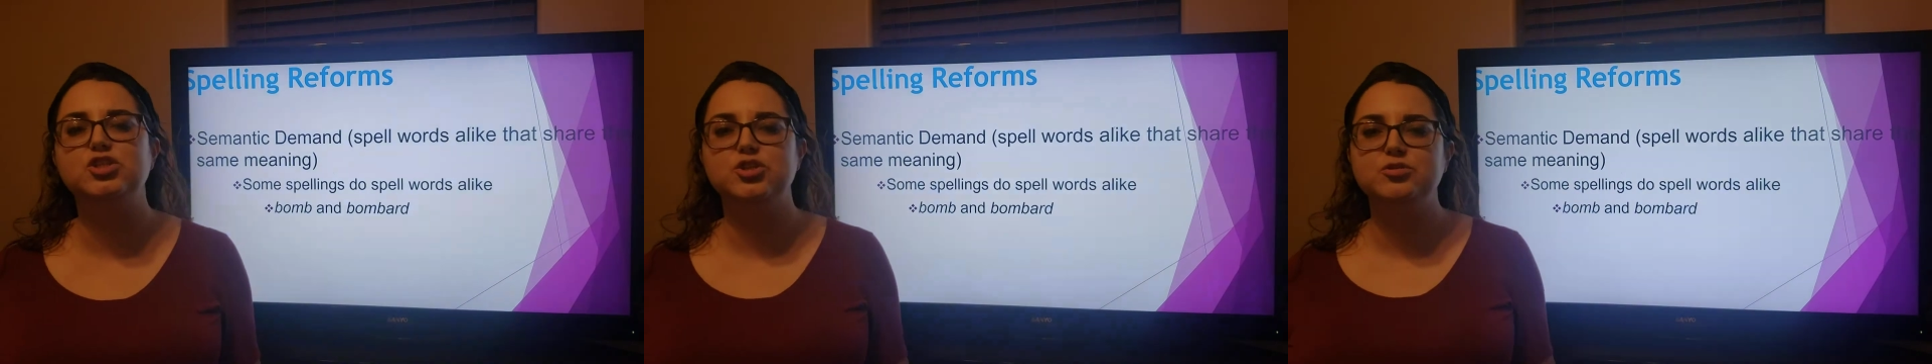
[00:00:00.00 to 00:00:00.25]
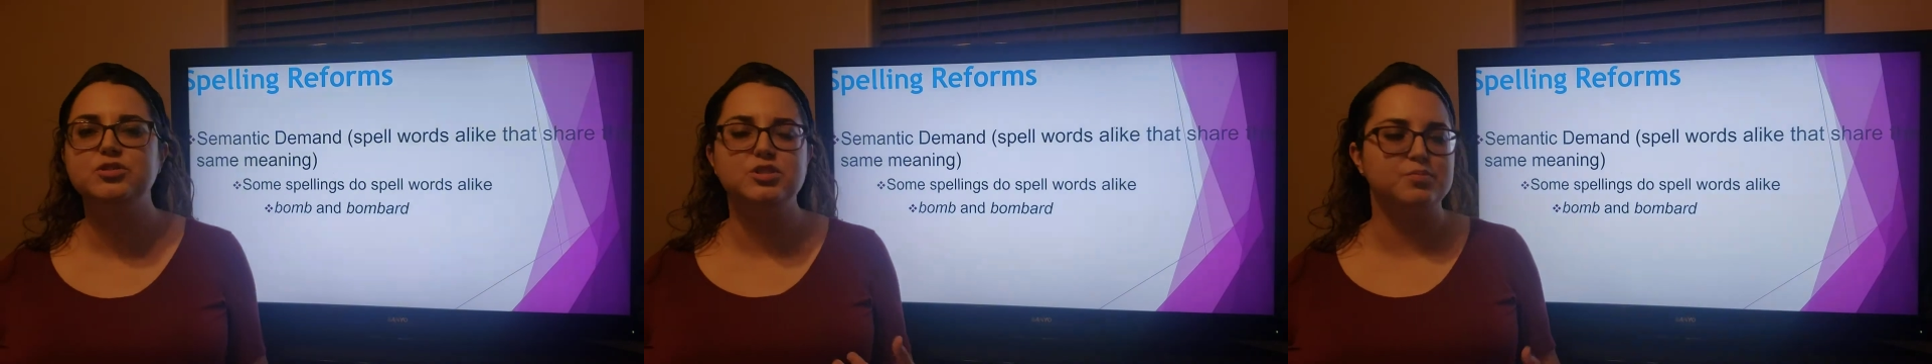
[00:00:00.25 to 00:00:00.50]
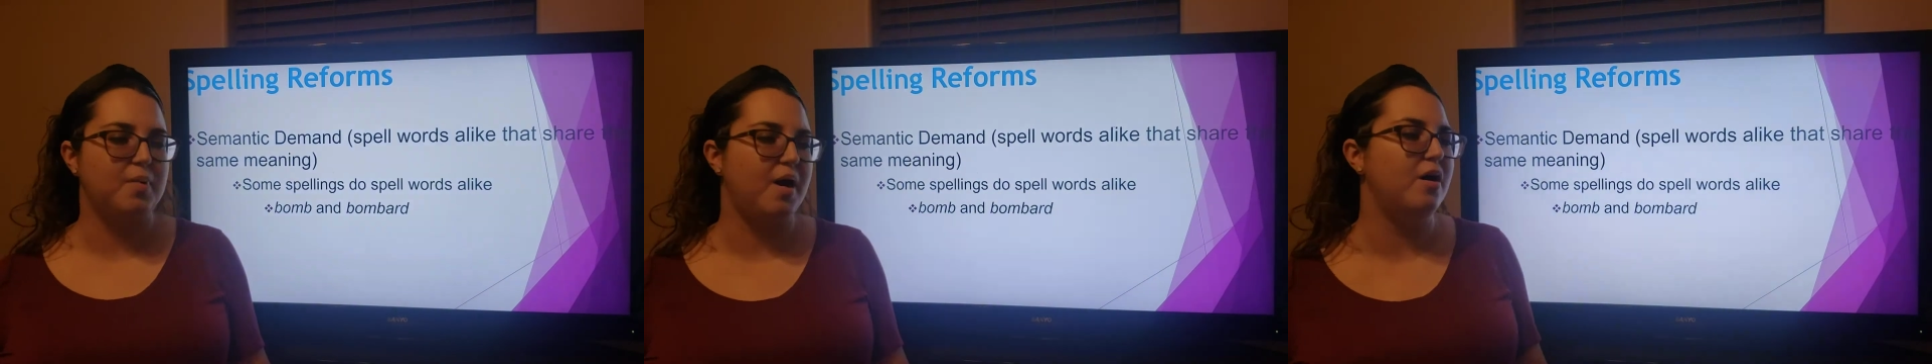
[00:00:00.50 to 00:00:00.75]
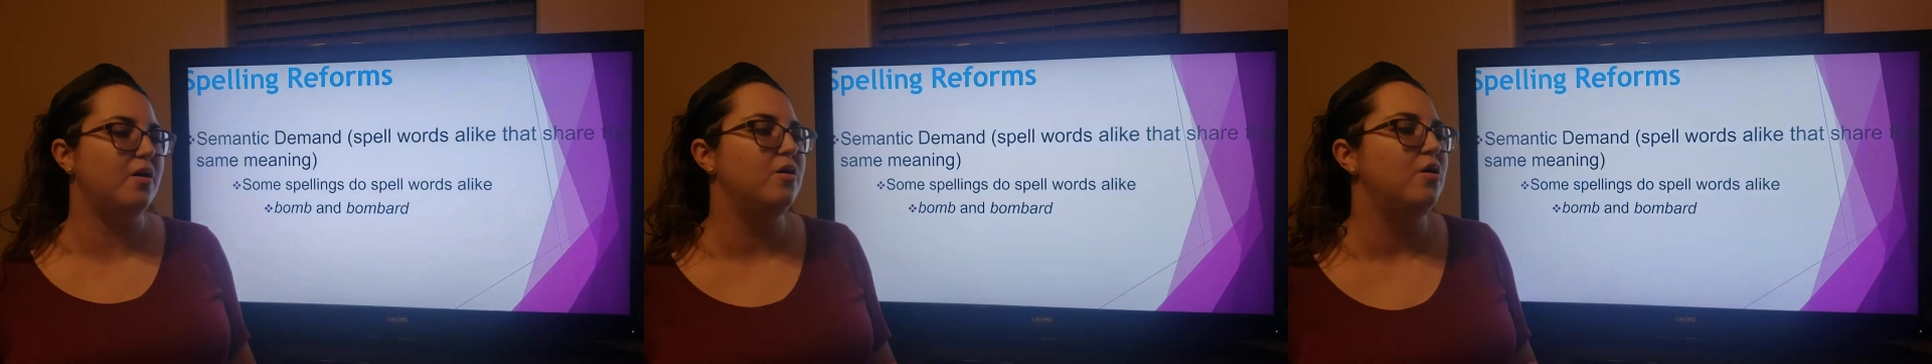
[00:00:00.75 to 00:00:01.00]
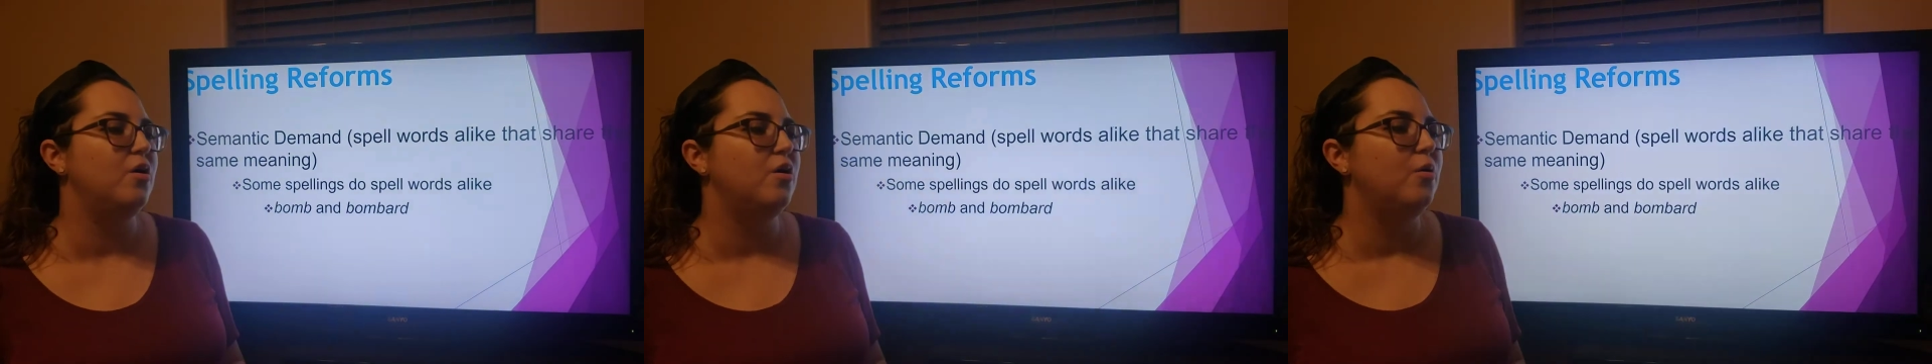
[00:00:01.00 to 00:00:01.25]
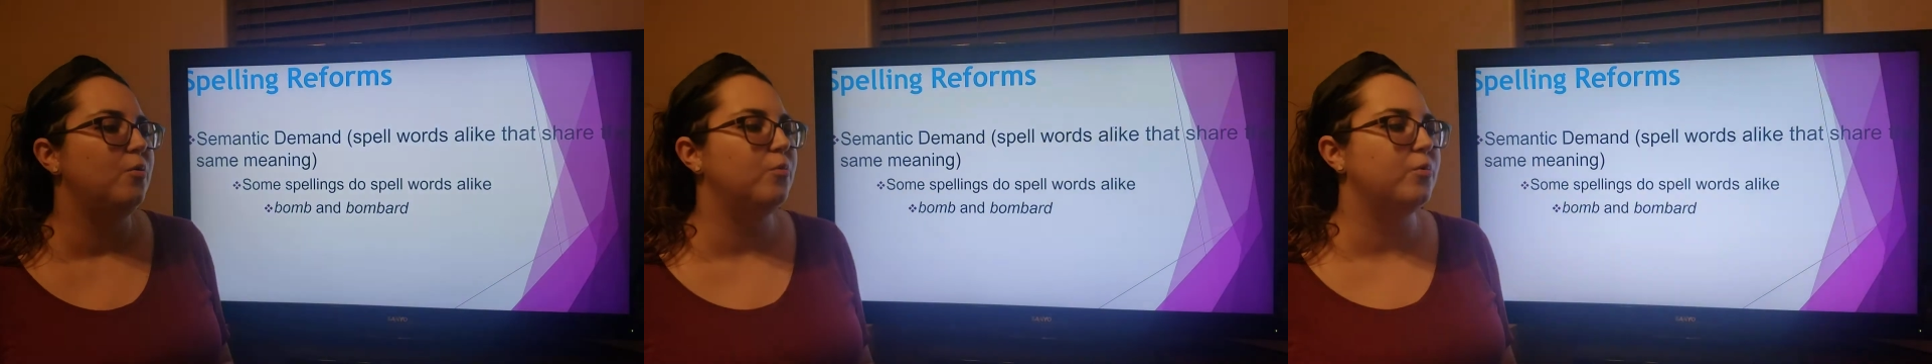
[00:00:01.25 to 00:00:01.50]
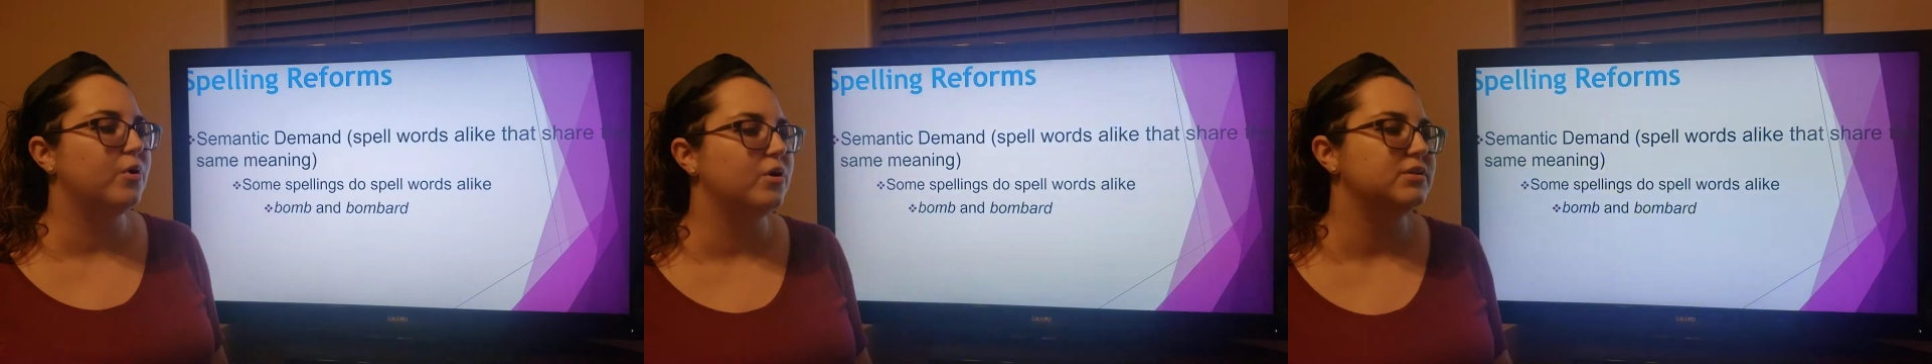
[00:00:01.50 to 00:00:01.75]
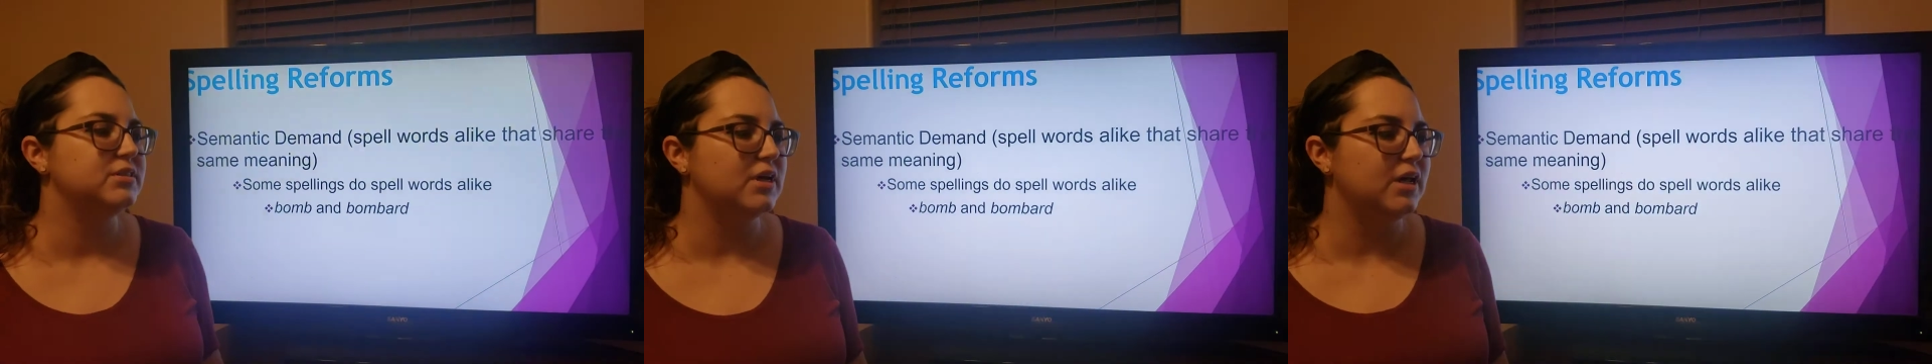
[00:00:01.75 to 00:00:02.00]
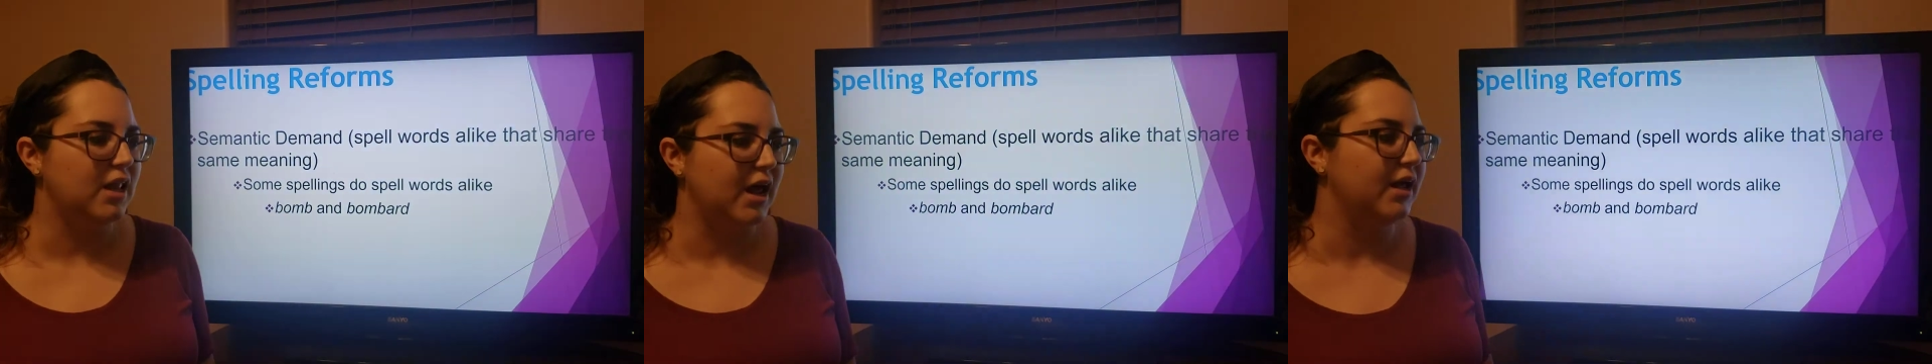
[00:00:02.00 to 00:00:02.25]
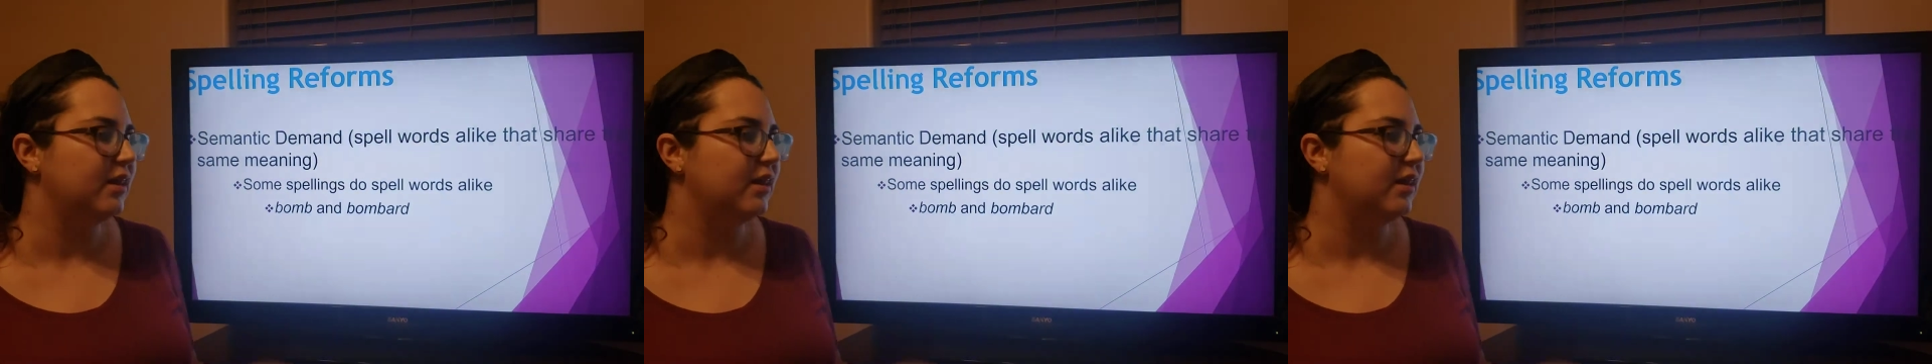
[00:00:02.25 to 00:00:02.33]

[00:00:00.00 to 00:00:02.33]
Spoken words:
do spell words alike,